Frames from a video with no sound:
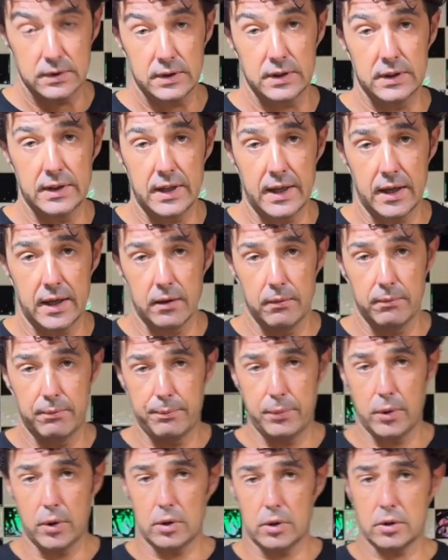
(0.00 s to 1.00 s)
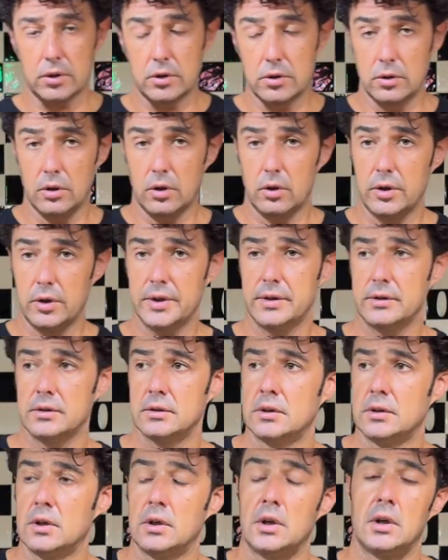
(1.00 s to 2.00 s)
The pork loin
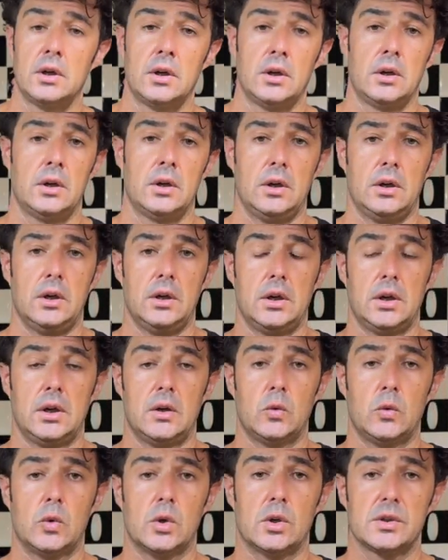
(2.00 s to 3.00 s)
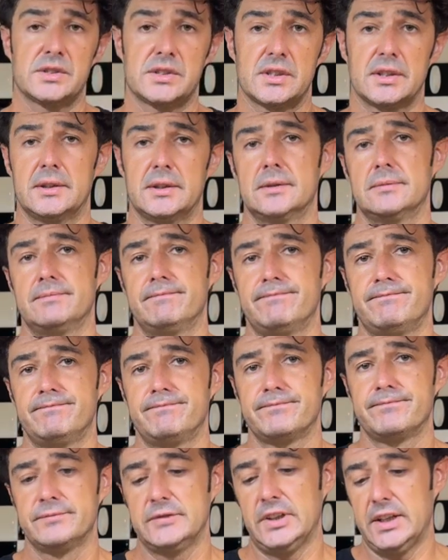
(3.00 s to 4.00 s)
was
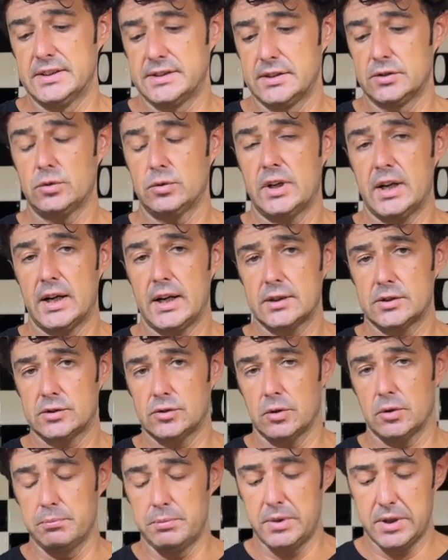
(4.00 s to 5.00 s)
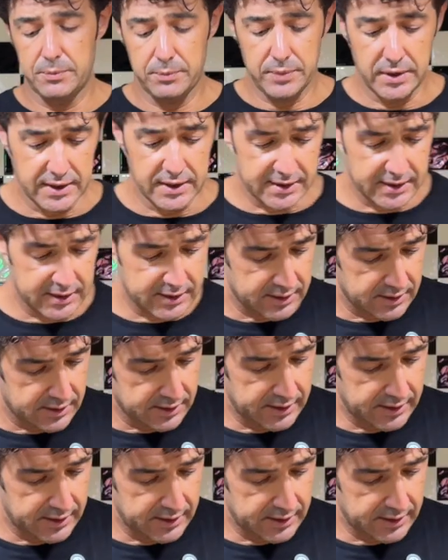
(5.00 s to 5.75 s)
easy to cut, so big pieces.